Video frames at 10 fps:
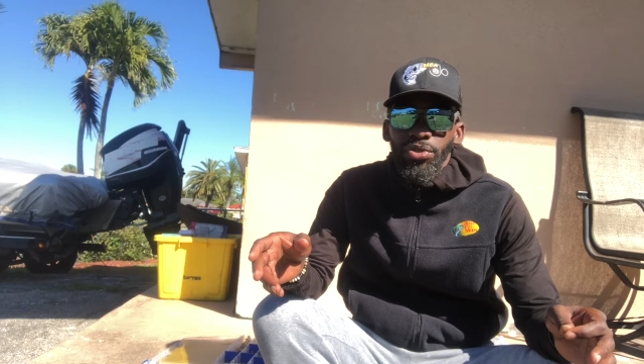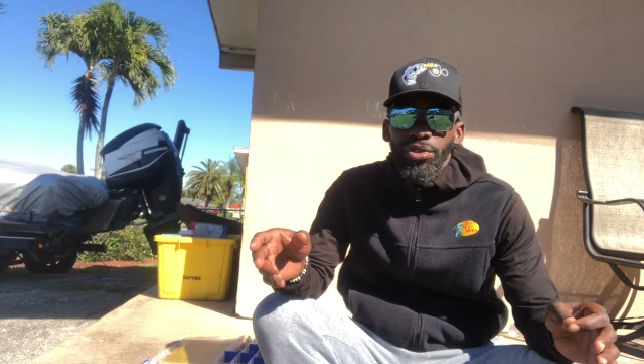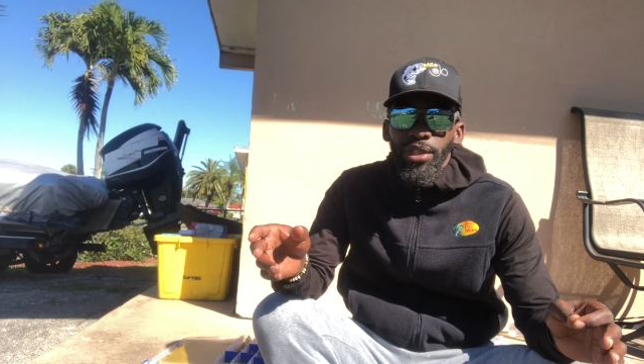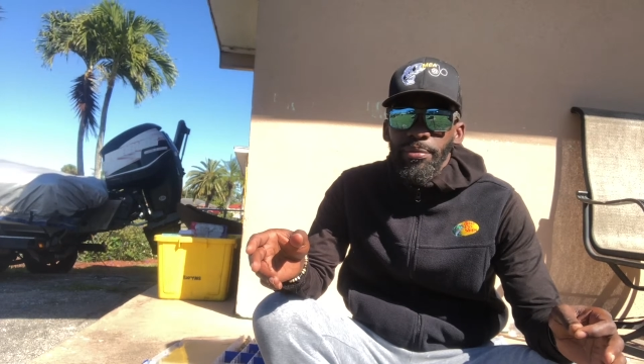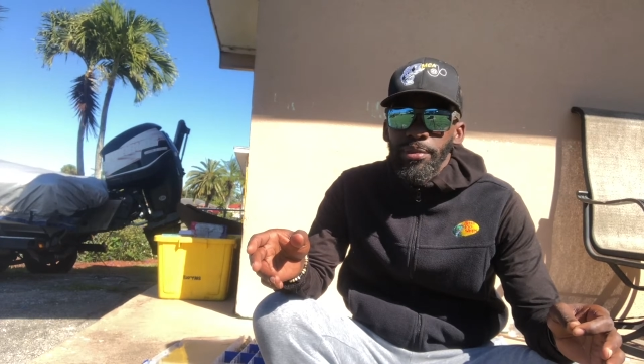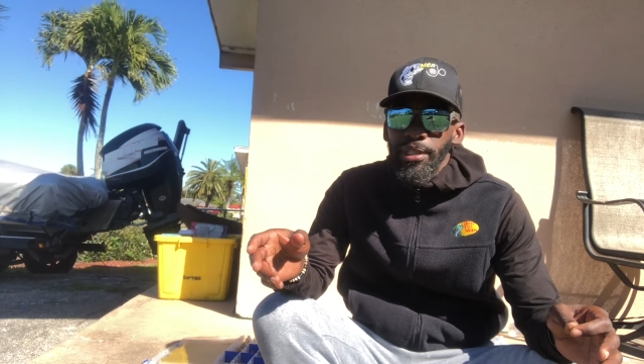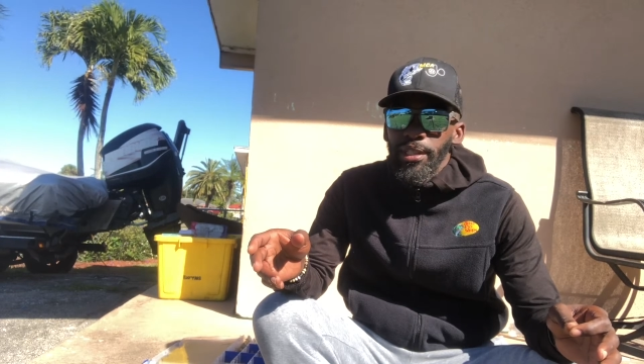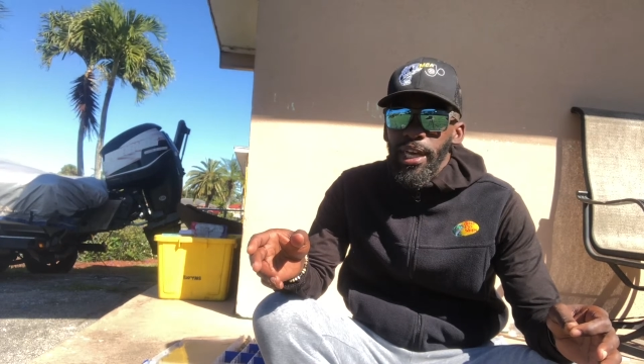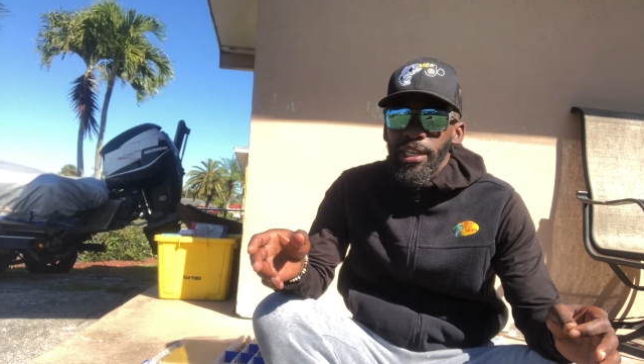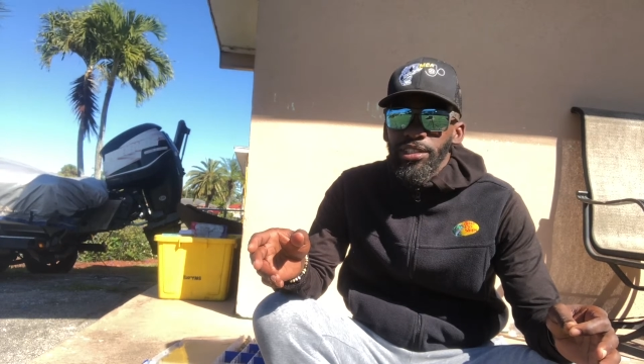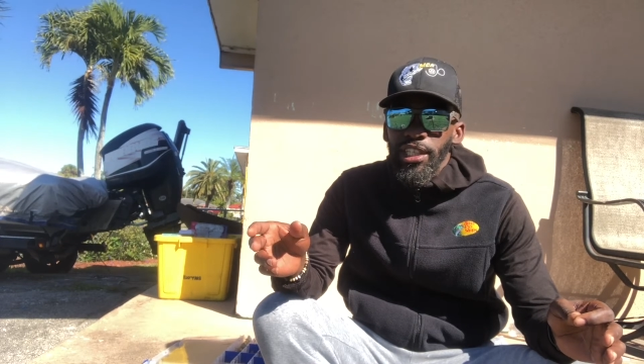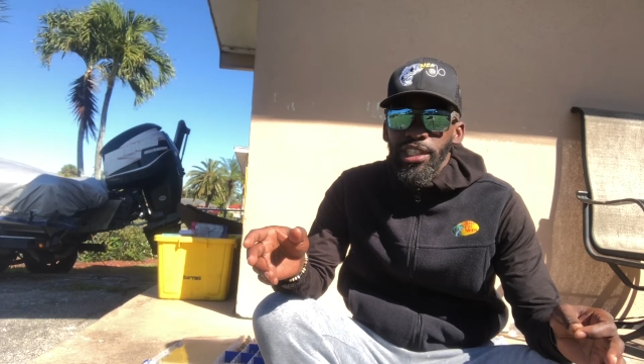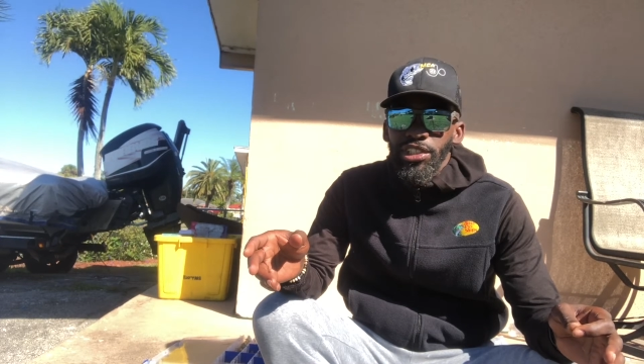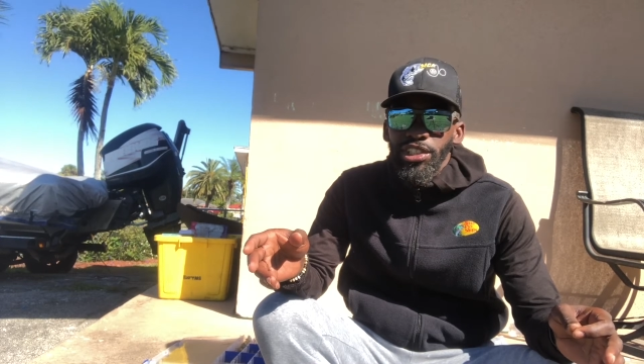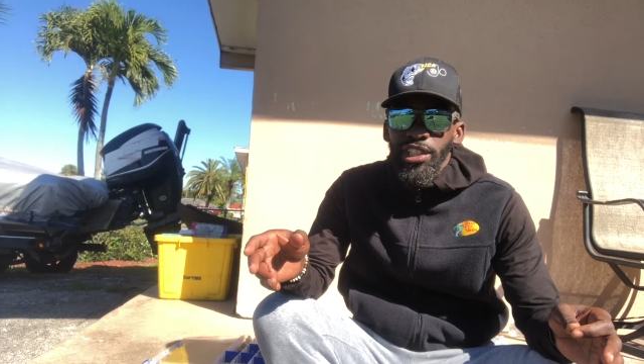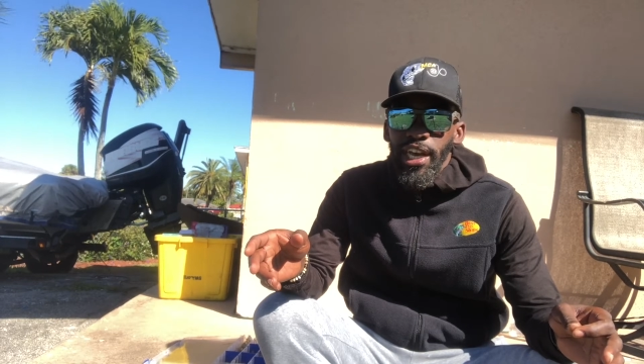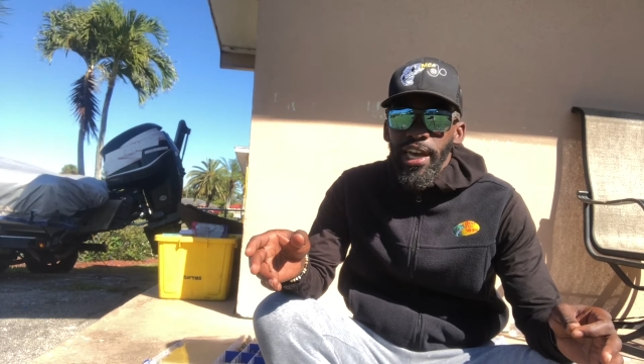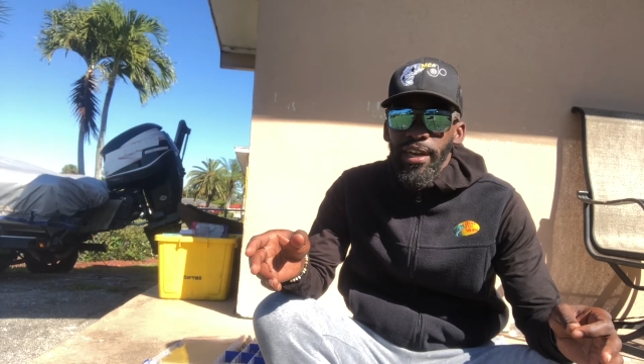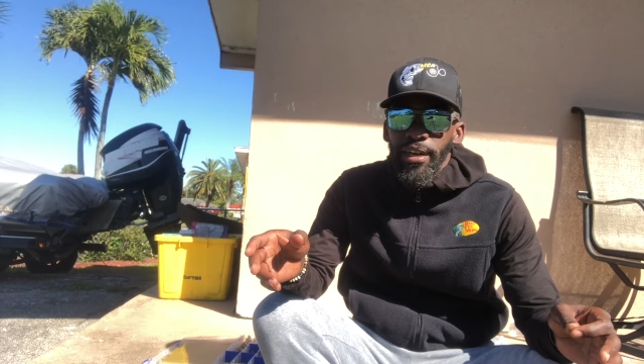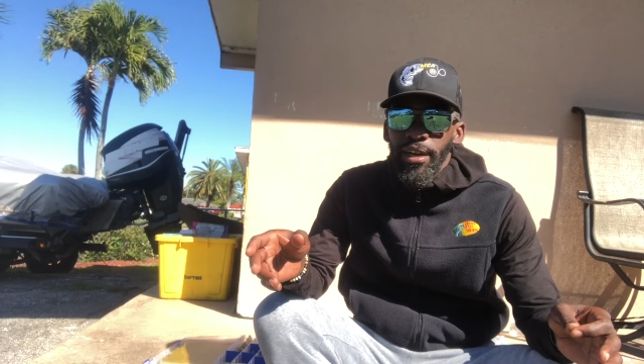something like a sexy shad,